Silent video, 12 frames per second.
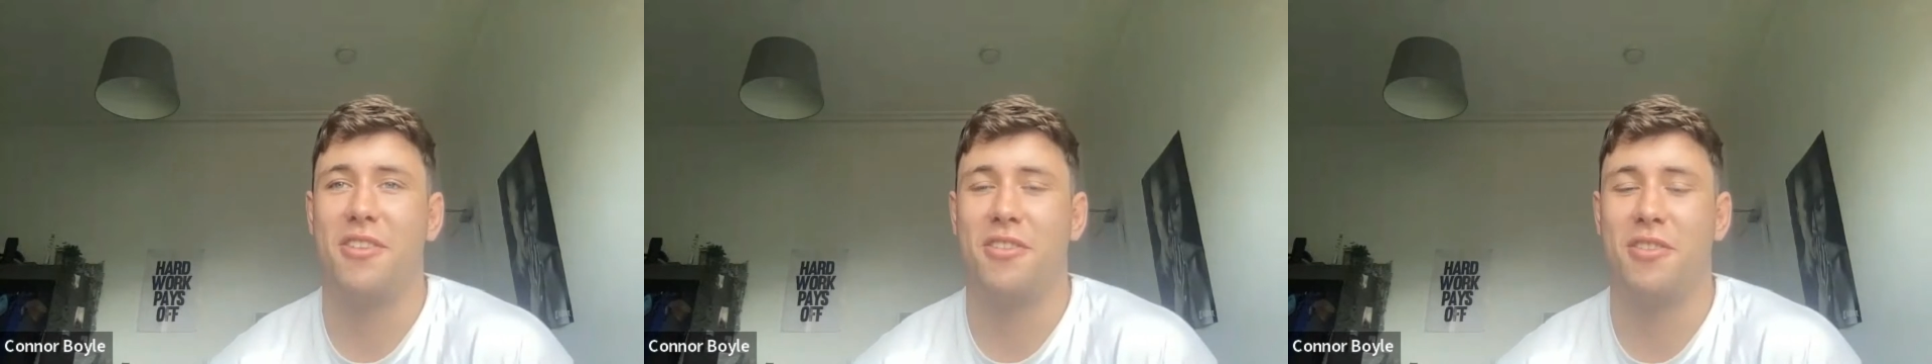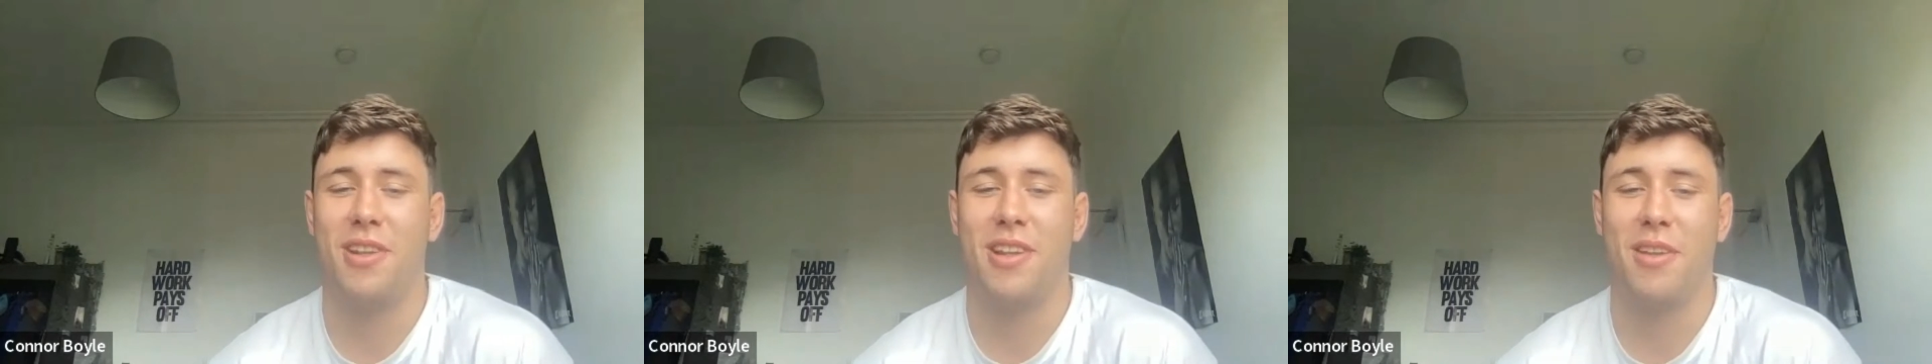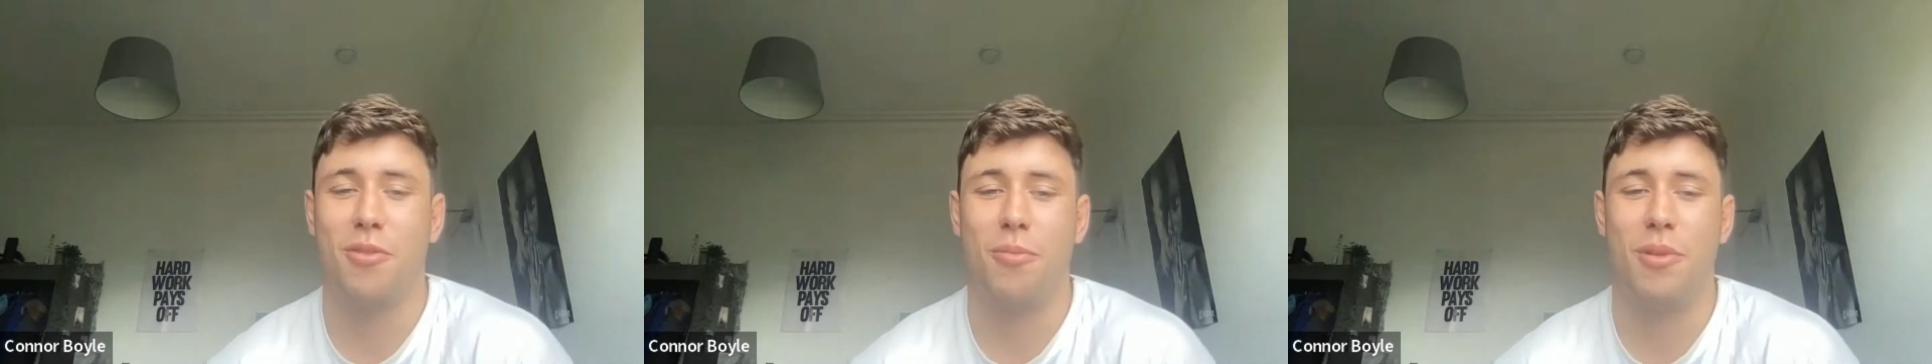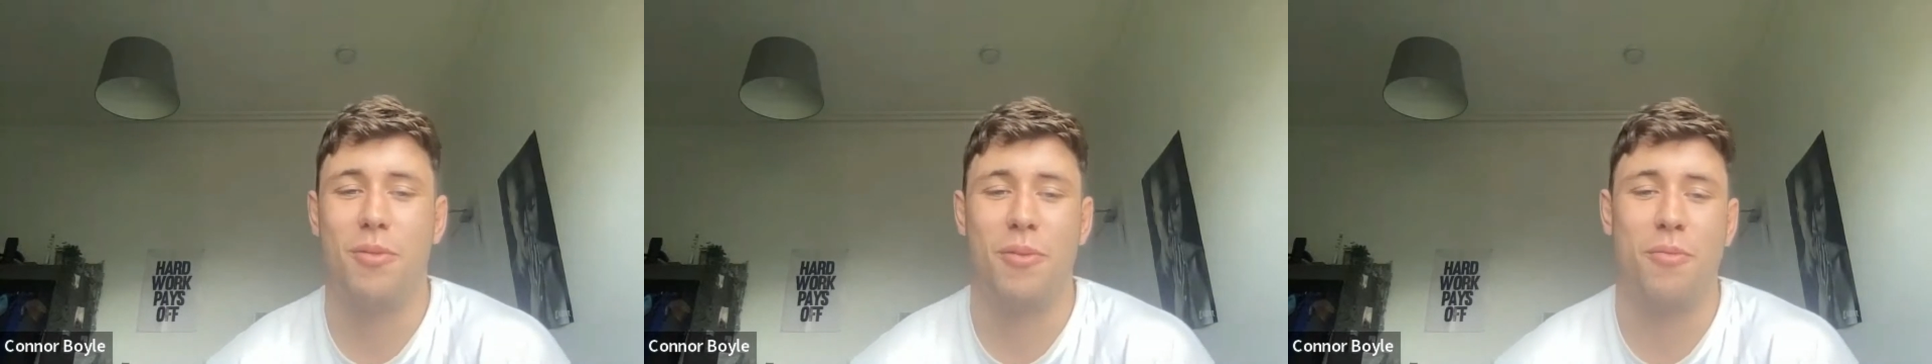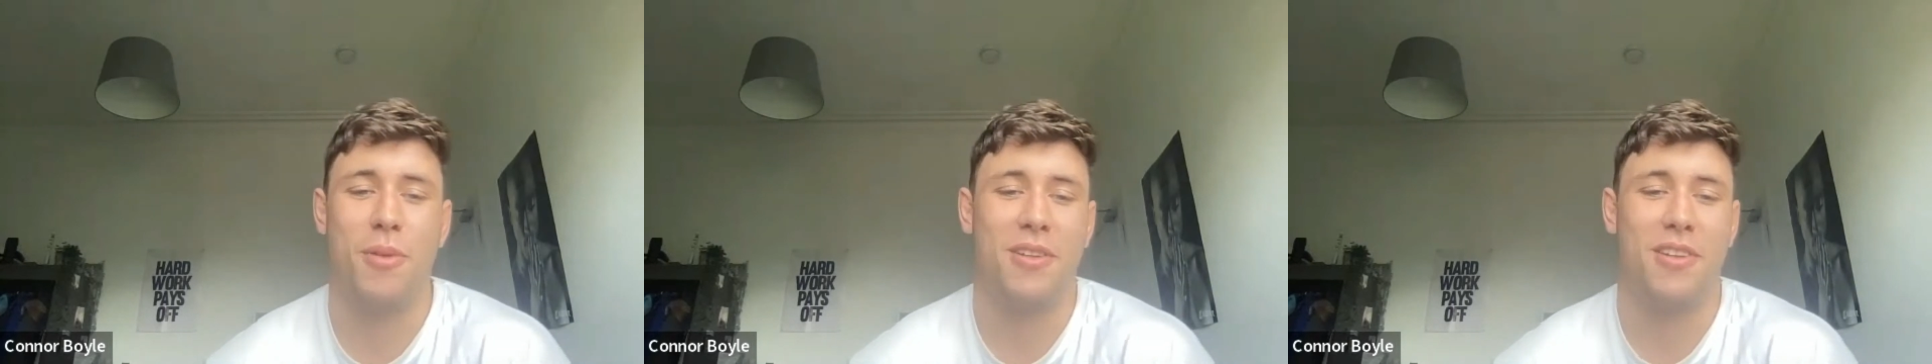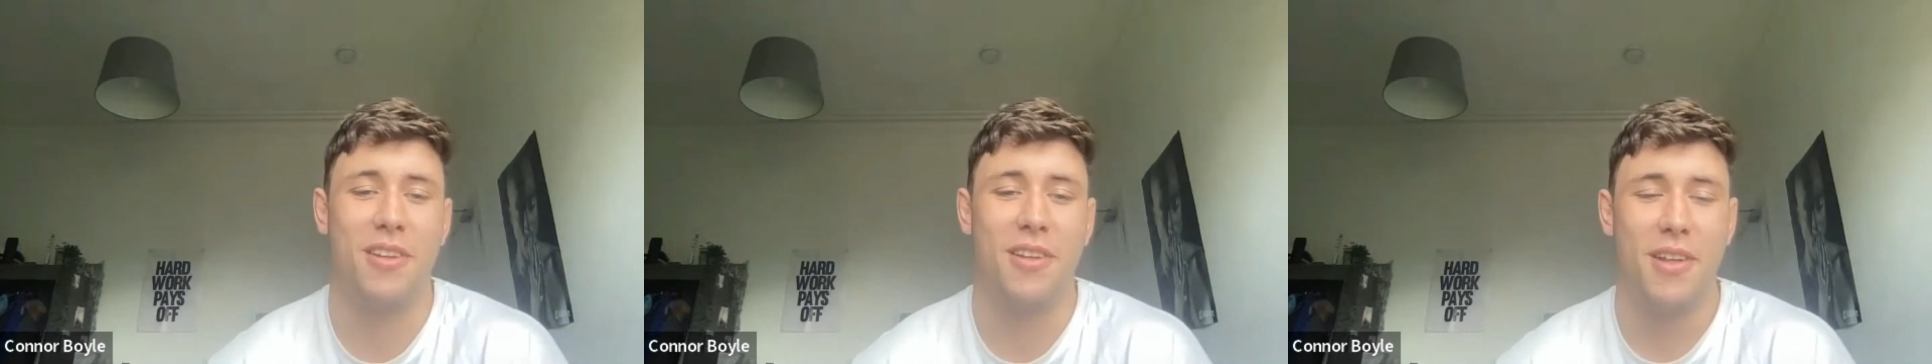Just that's what we speak
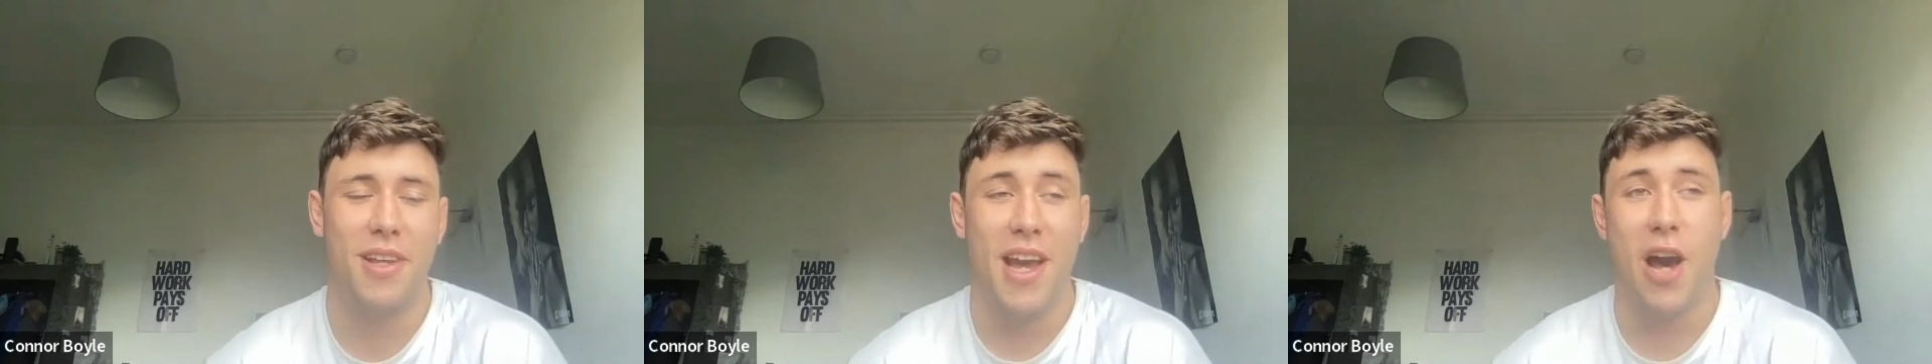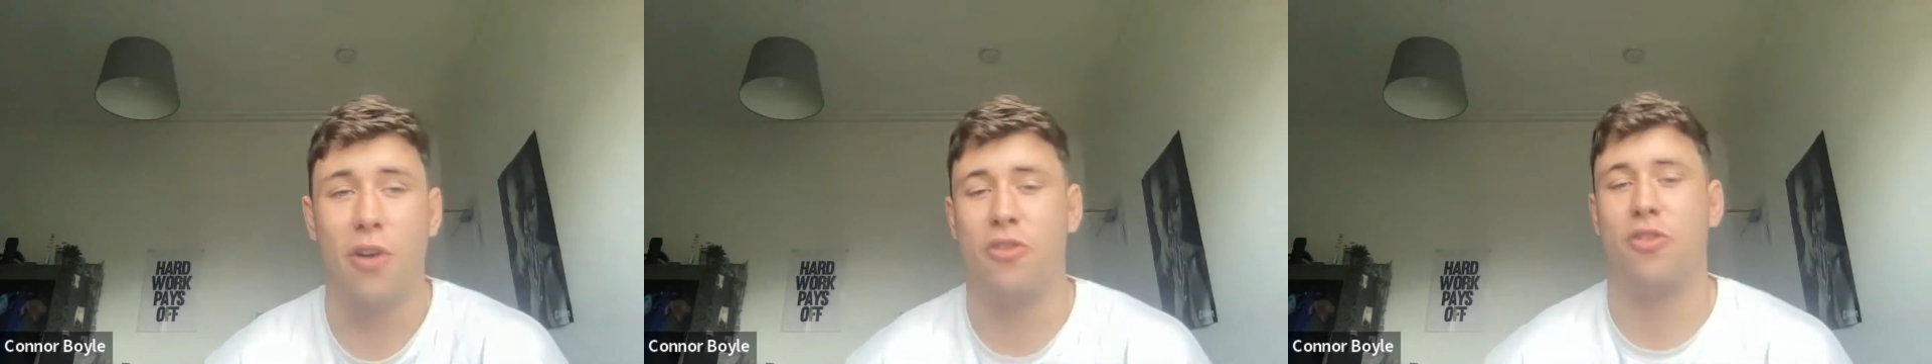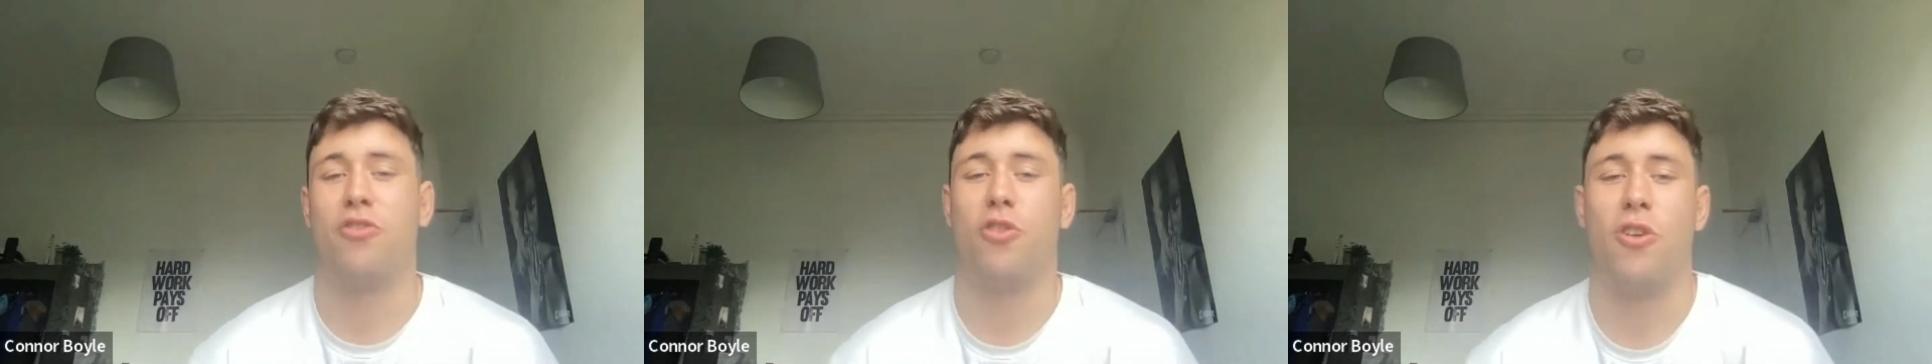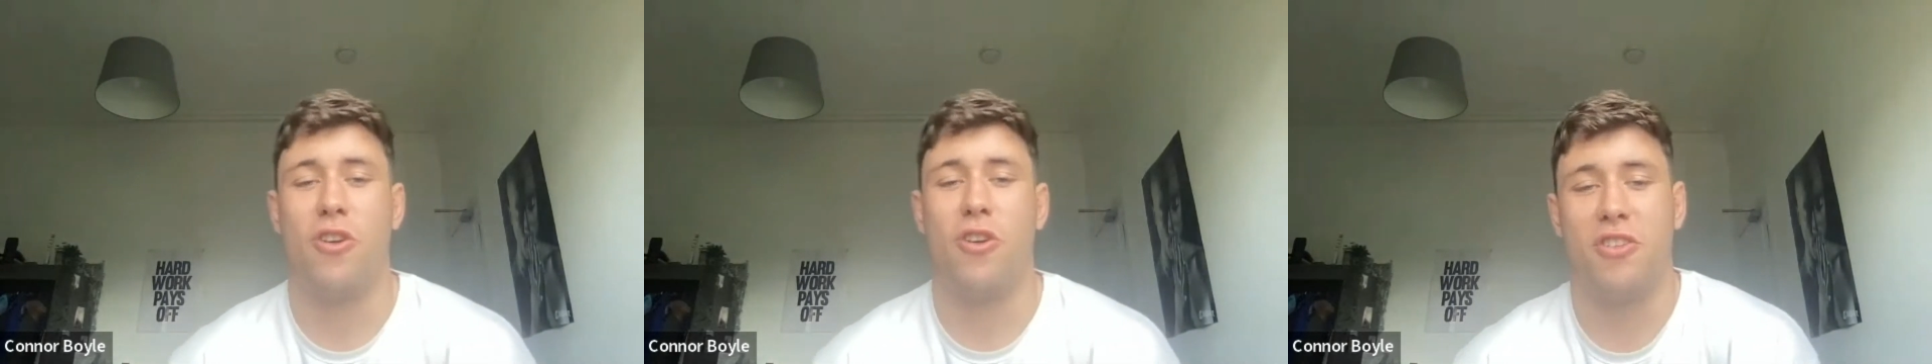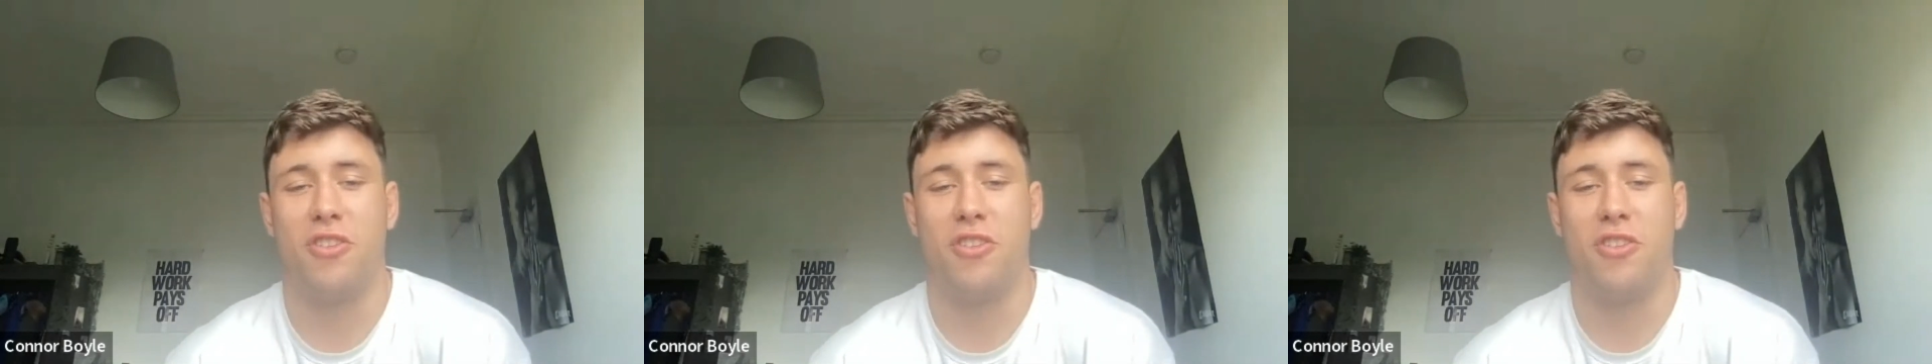to. Alistair Strawcosh